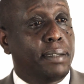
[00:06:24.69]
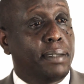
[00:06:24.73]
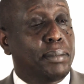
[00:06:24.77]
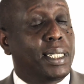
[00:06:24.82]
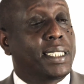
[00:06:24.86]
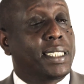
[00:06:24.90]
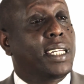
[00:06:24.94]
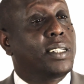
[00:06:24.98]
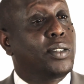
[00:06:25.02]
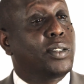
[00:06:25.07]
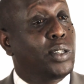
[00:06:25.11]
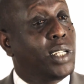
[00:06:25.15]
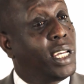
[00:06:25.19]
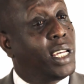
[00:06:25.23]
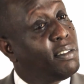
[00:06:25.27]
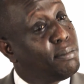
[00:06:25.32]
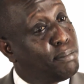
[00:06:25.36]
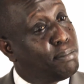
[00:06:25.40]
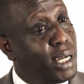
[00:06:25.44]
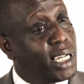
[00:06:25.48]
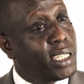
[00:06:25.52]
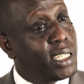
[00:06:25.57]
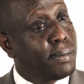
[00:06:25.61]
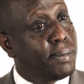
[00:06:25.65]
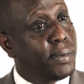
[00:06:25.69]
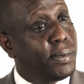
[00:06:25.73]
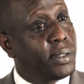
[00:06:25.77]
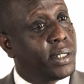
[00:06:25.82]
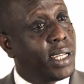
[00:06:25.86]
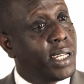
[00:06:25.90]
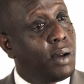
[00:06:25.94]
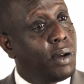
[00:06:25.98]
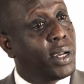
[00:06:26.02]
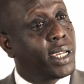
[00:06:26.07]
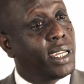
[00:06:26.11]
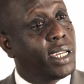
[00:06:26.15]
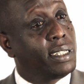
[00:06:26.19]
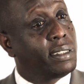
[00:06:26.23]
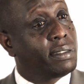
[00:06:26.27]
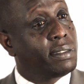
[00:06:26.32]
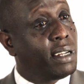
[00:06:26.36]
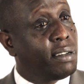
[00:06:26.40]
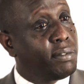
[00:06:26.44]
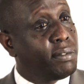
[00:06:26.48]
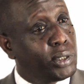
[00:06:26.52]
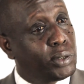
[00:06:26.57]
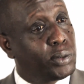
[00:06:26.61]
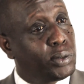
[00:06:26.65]
But I don't have passport, how I can
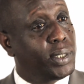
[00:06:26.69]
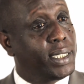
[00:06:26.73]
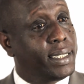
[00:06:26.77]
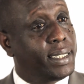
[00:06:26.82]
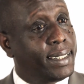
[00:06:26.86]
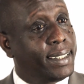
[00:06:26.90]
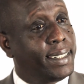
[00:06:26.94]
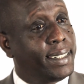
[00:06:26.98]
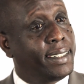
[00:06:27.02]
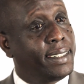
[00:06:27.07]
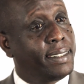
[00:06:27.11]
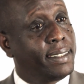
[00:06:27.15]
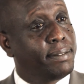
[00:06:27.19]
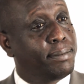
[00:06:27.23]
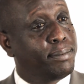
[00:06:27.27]
travel to Italy?